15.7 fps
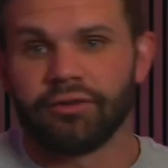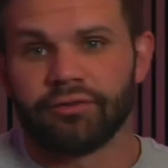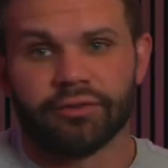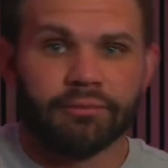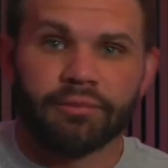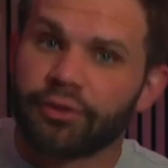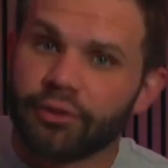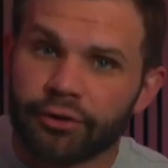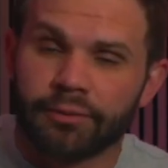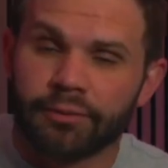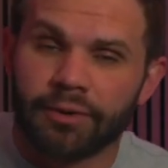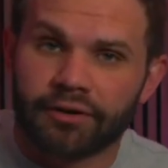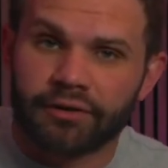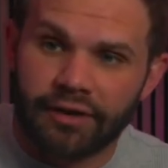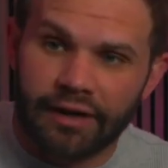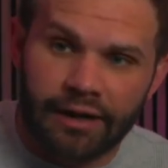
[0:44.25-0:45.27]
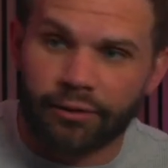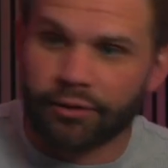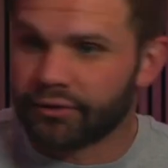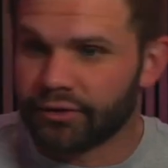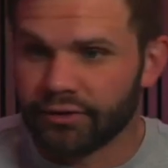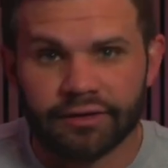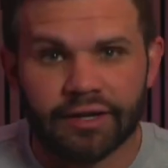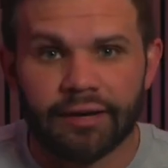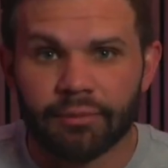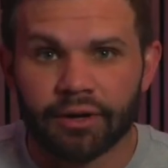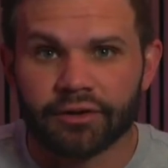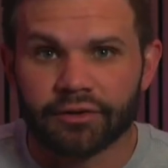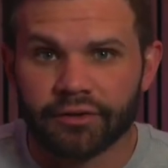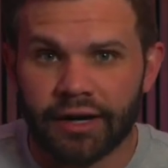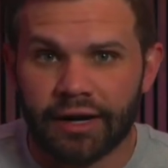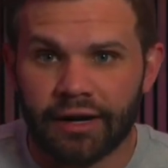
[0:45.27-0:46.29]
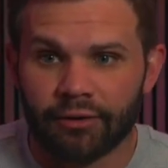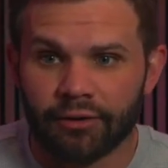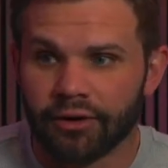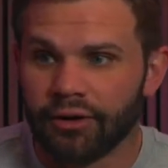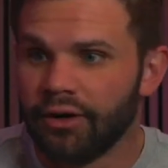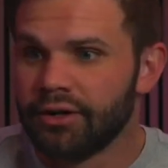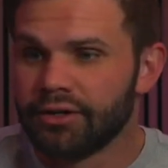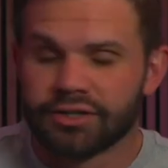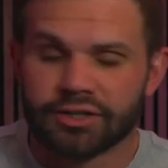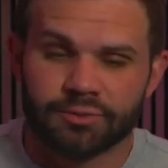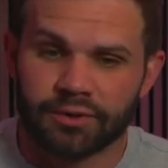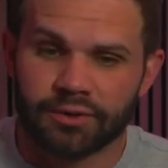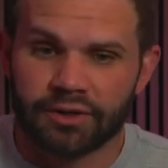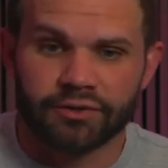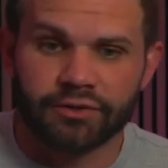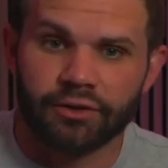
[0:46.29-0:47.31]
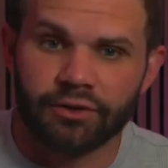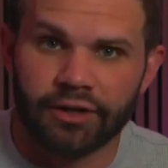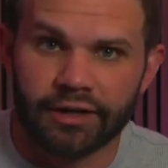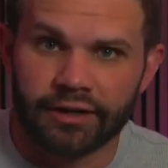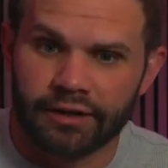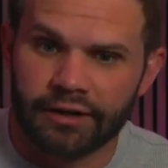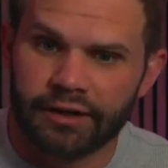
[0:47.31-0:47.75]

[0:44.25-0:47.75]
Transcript: from $30 an hour to $10 an hour just because you don't like it.